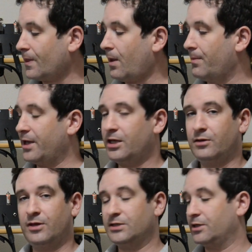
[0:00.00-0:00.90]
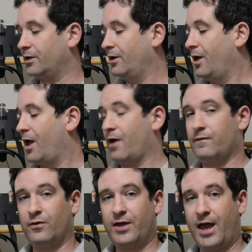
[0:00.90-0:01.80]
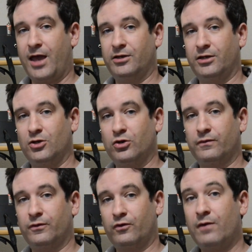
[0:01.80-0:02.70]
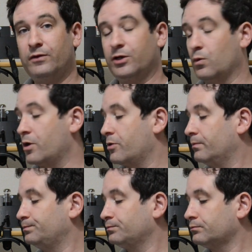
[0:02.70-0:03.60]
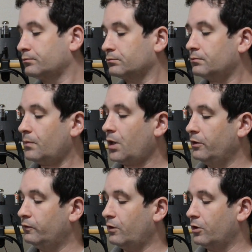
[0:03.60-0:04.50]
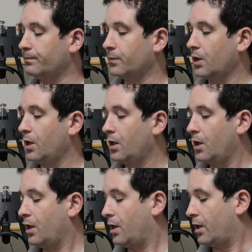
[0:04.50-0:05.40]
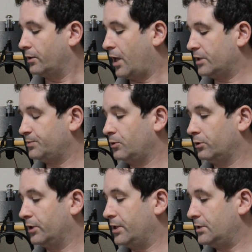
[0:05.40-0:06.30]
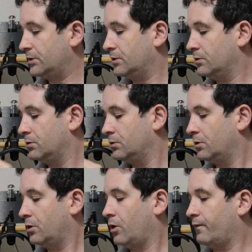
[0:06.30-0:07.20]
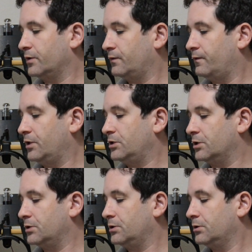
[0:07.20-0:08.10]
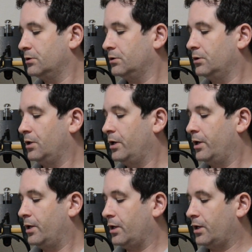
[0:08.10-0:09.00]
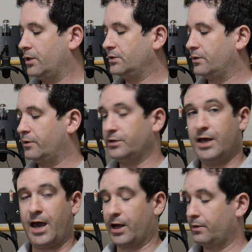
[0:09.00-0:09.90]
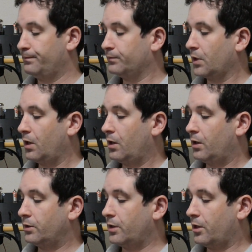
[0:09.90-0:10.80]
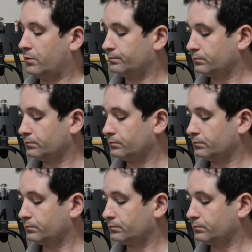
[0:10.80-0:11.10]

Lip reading: making this a very handy unit for travelling with. So, last but not least of its features is the DAC. Now,